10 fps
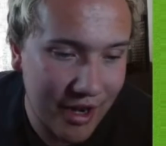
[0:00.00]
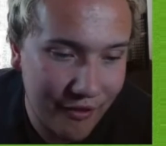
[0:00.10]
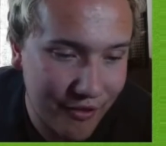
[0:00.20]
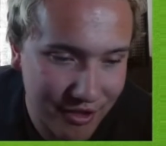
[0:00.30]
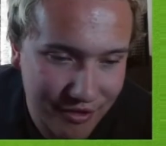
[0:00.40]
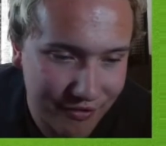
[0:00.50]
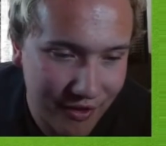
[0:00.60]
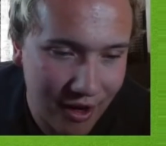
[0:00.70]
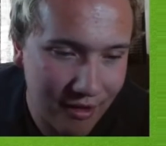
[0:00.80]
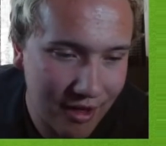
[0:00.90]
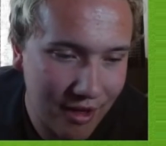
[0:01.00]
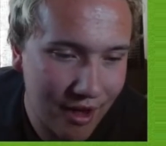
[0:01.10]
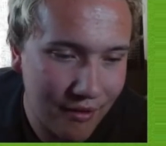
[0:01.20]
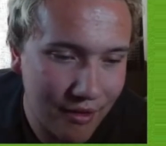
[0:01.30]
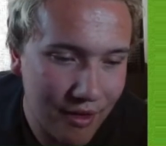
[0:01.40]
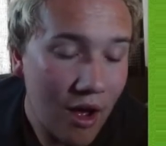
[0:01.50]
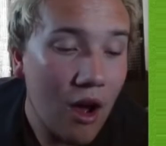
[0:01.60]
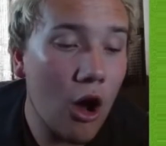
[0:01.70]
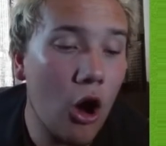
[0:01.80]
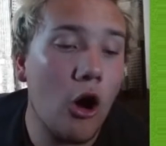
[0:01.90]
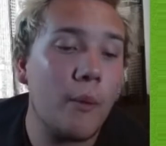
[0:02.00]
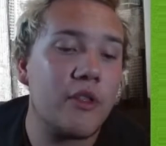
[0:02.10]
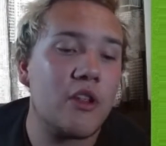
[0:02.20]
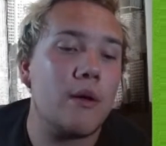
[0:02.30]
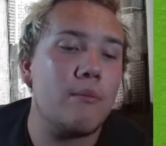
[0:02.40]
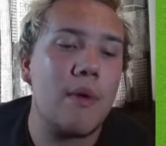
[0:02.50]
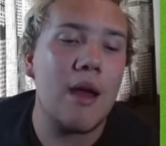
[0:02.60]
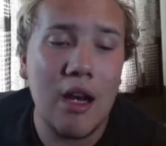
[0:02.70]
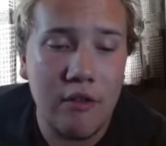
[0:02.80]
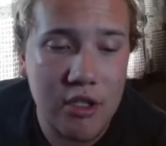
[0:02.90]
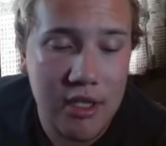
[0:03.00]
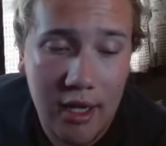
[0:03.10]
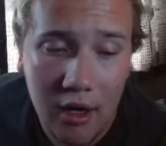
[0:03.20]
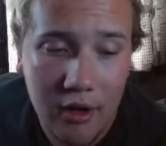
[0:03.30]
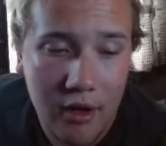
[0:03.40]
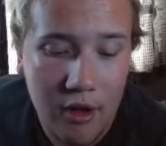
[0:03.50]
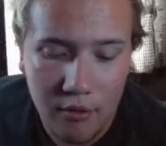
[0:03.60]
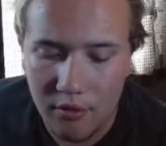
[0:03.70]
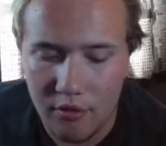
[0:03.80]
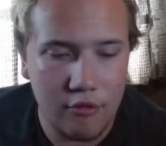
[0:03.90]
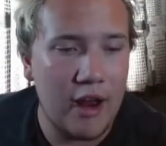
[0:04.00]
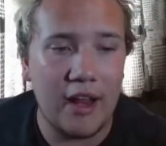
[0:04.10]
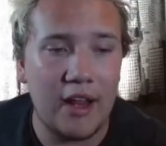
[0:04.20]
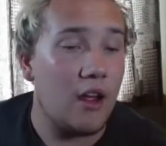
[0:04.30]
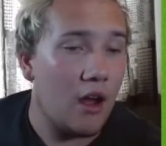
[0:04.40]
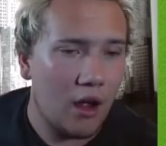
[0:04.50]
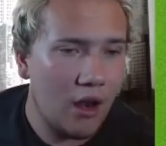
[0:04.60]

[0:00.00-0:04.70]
Chef as Jafar, I love. Oh, with Camilla as Iago, great.